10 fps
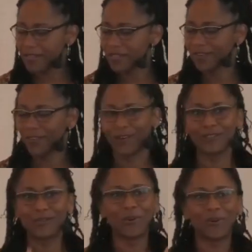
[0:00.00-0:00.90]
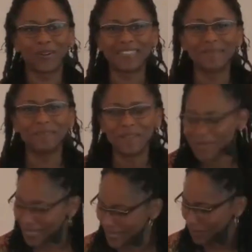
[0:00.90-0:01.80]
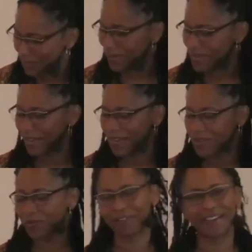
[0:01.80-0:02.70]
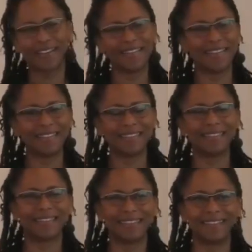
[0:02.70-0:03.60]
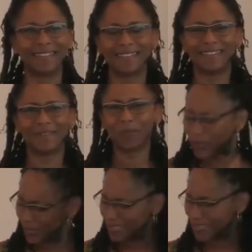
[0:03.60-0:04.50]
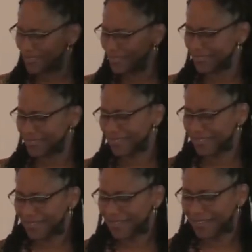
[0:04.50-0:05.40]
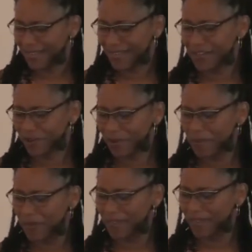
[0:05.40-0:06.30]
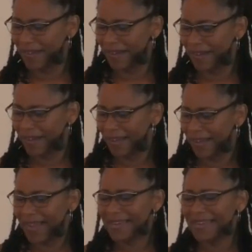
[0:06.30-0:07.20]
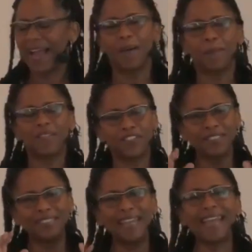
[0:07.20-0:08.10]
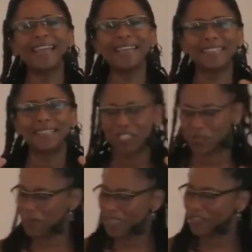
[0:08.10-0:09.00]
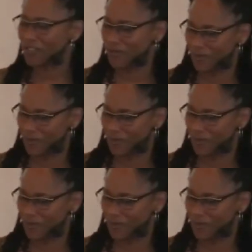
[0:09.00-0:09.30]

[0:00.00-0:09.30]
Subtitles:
on tour. I did a tour in Ukraine and Poland, in Europe. But today, as I speak to you,